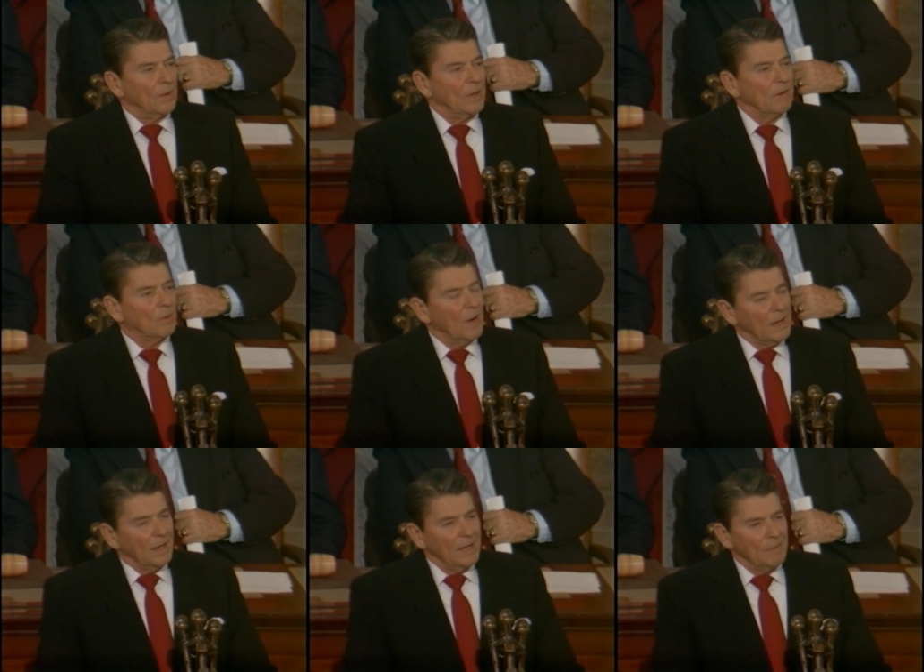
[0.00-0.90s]
We have
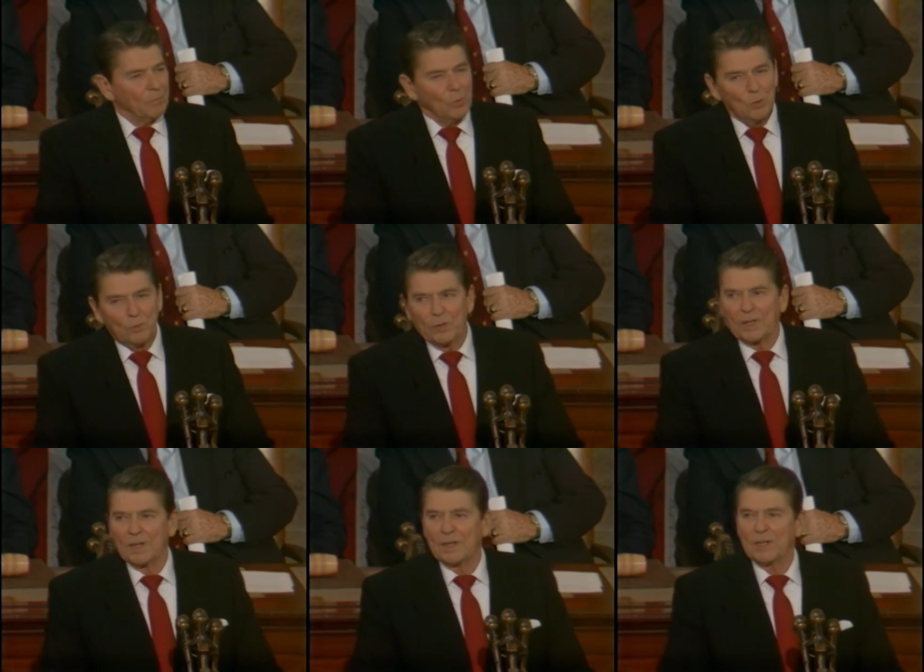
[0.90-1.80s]
greatly improved the
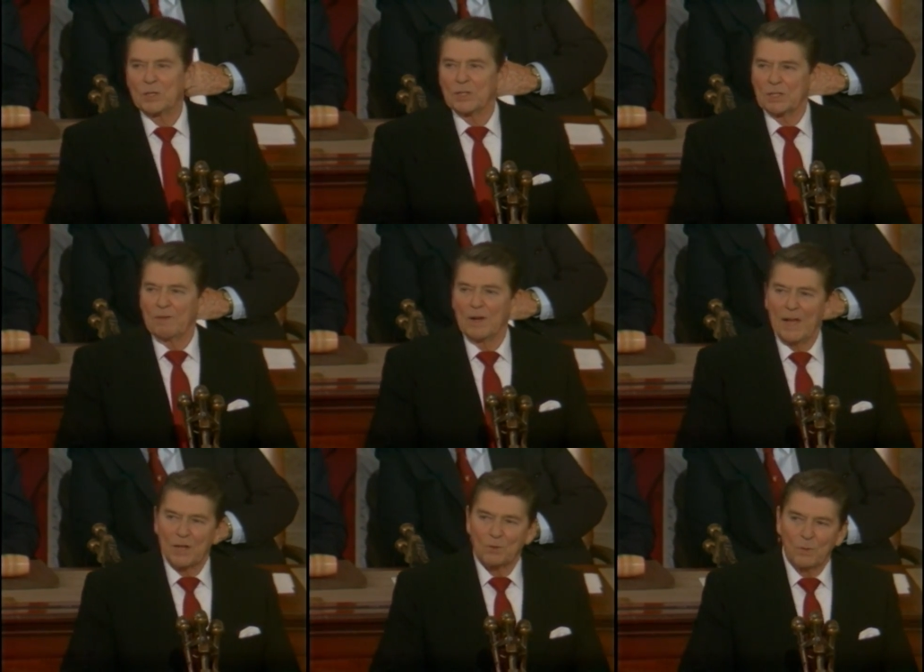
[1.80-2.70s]
conditions of our
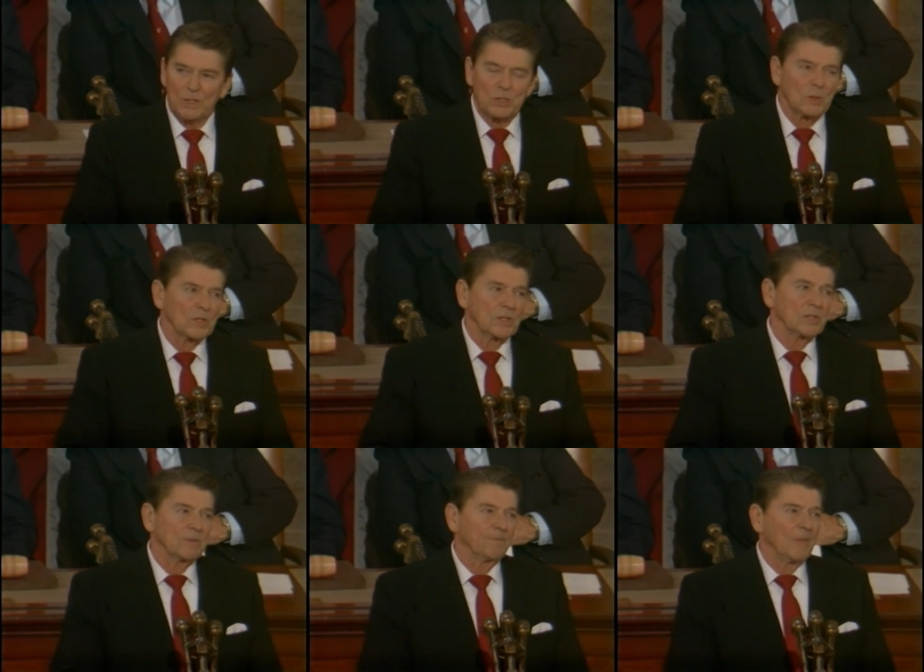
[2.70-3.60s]
natural
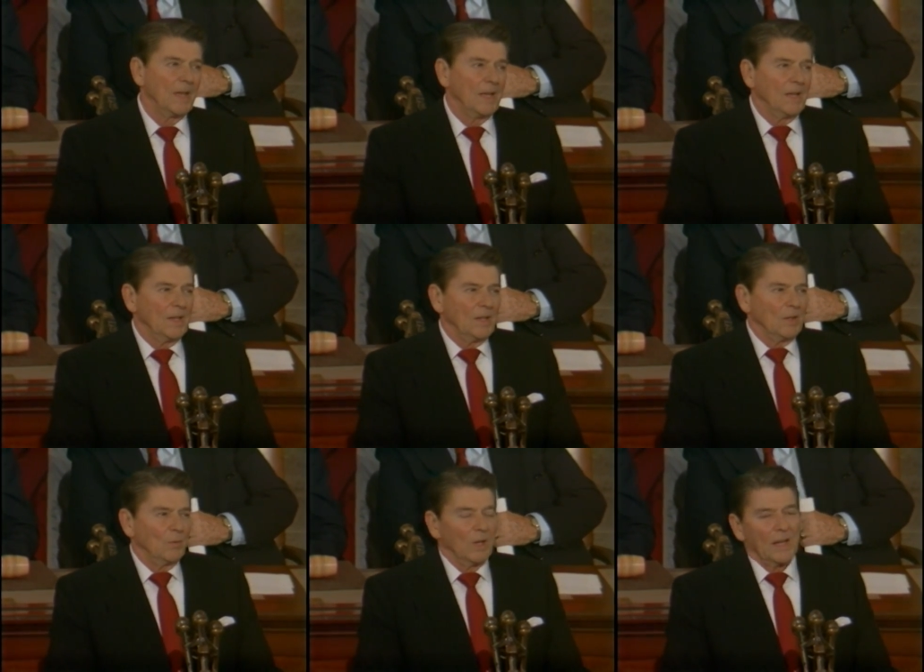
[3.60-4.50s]
resources.
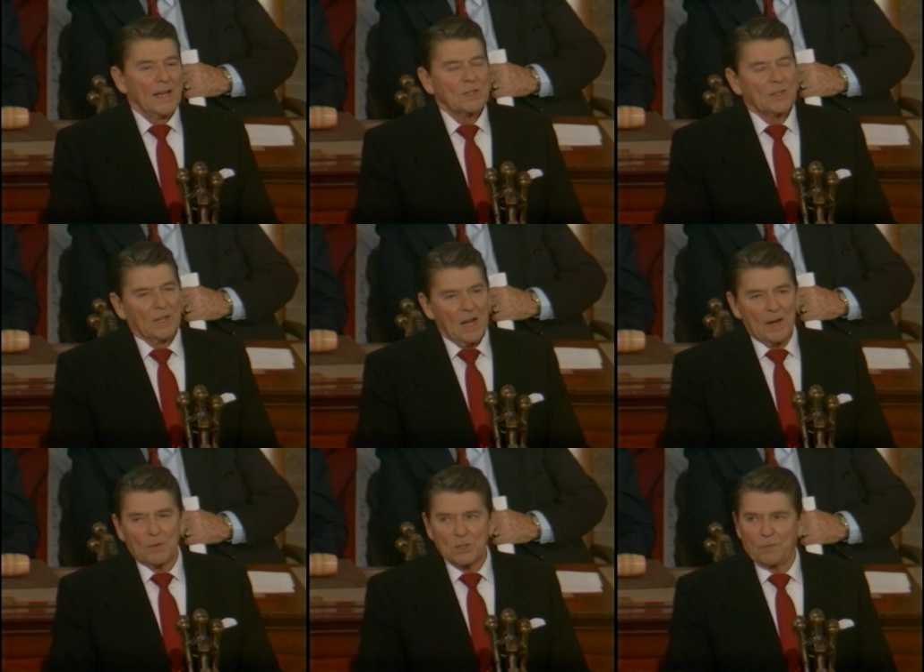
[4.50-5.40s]
We'll ask the
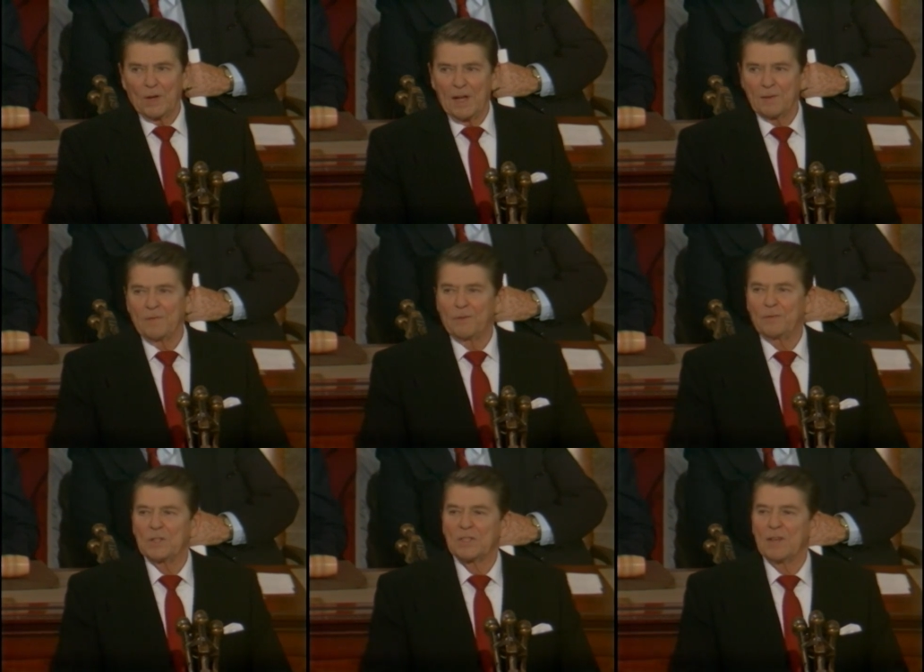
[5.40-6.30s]
Congress for
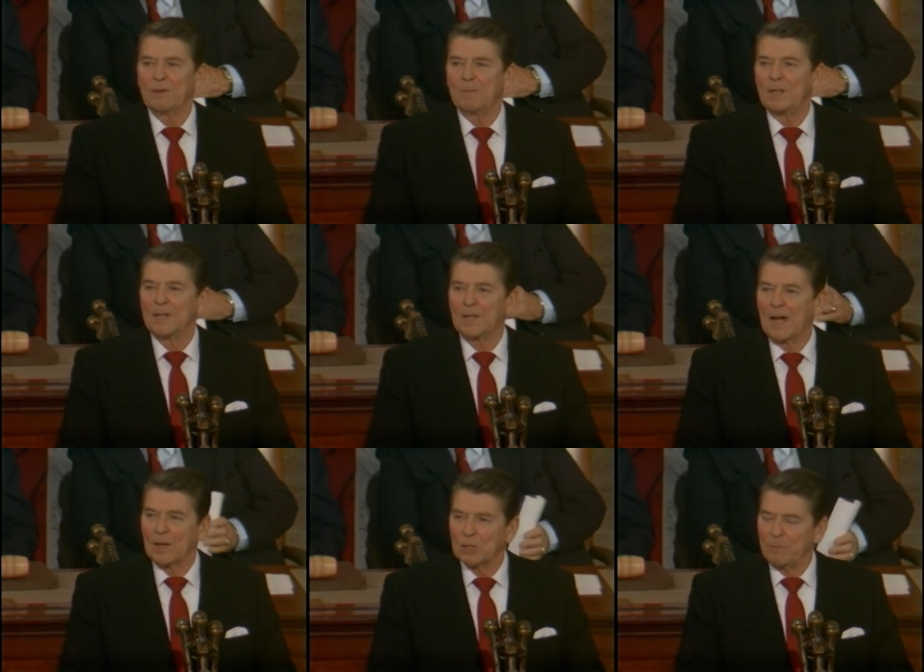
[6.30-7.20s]
$157 million
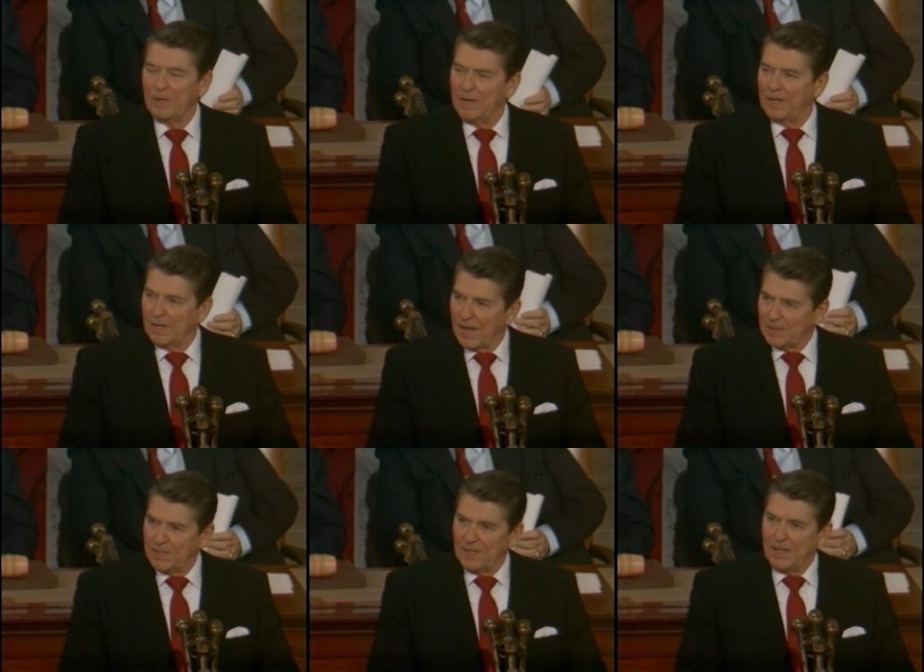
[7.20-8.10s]
beginning in
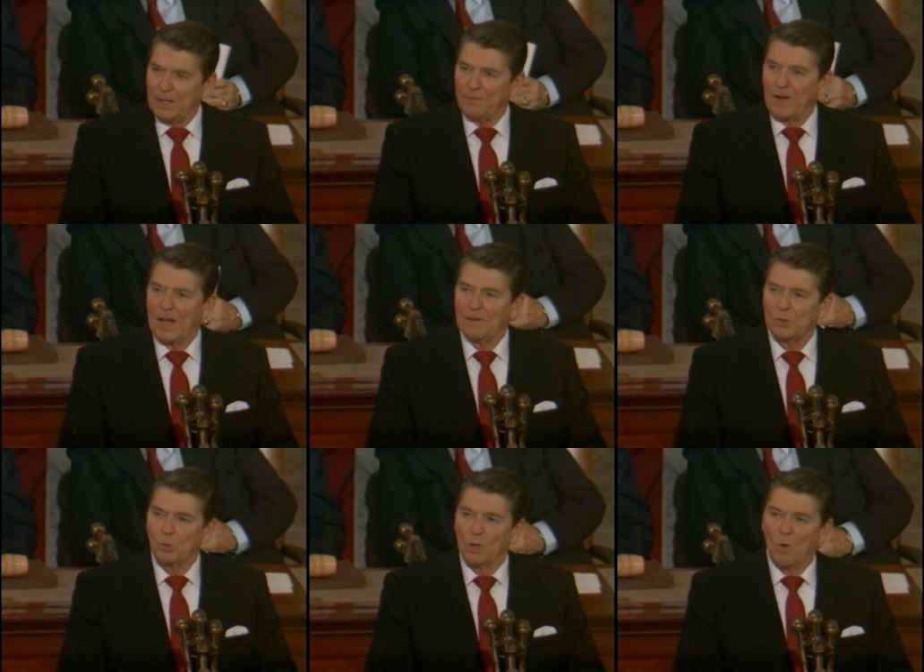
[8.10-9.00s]

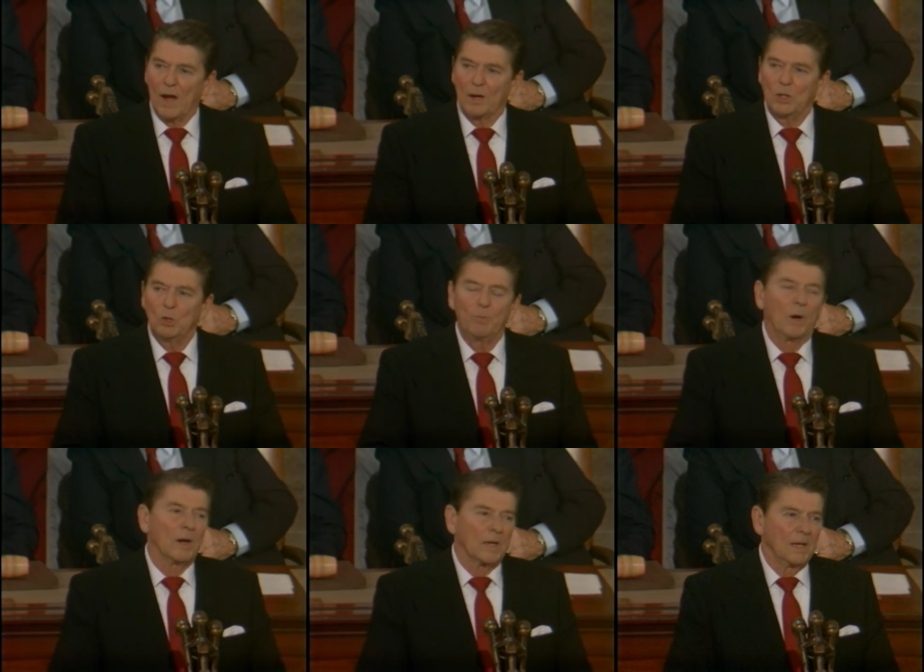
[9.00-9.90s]
1985 to acquire new
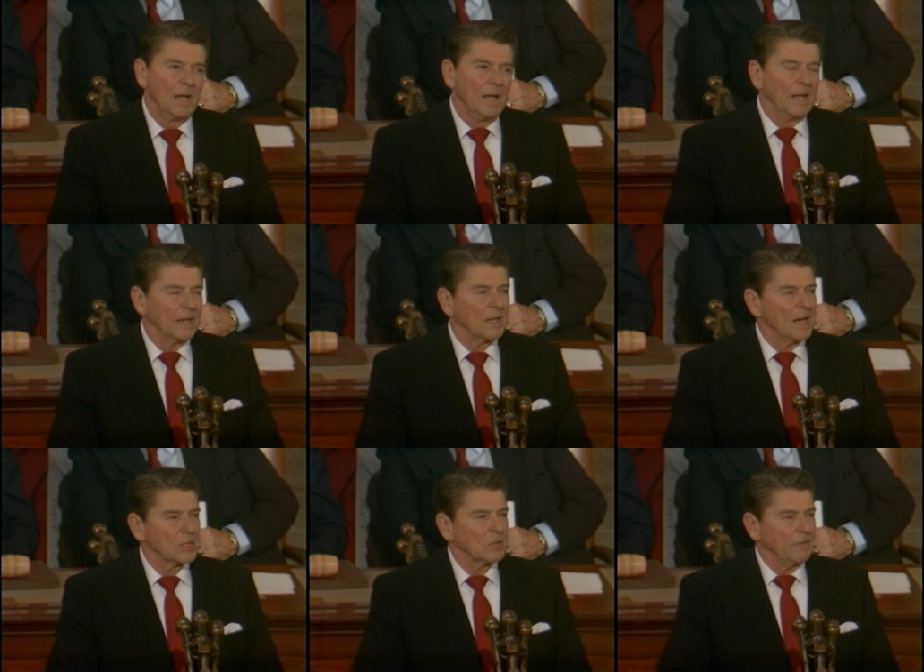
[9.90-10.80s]
park and
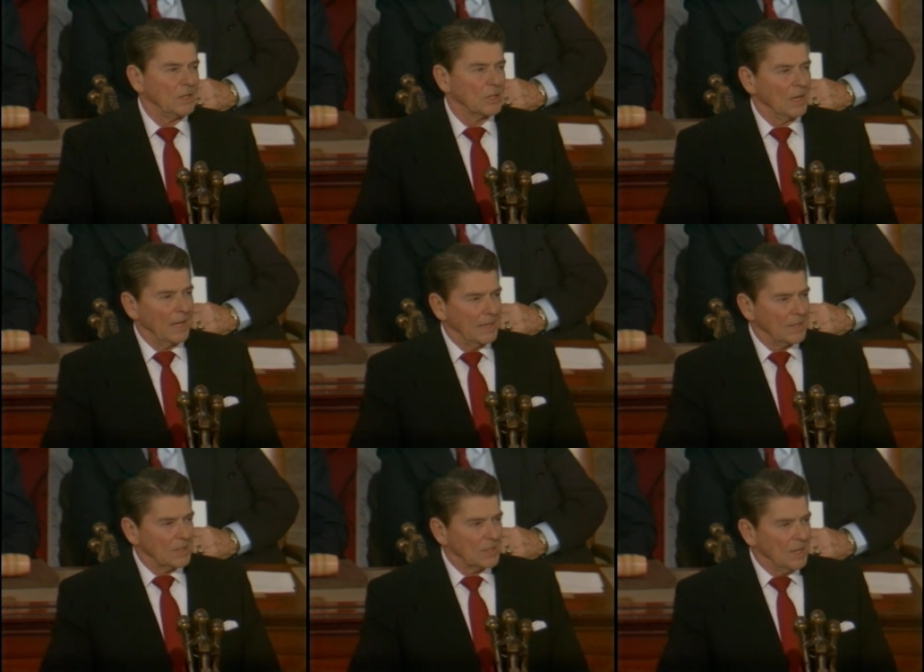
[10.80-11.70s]
conservation
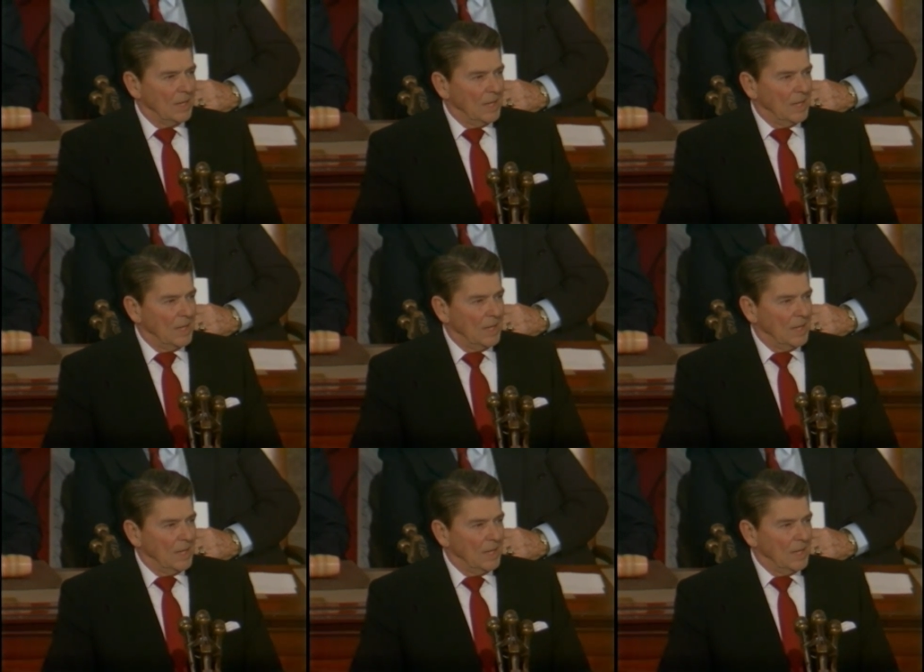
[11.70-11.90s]
lands.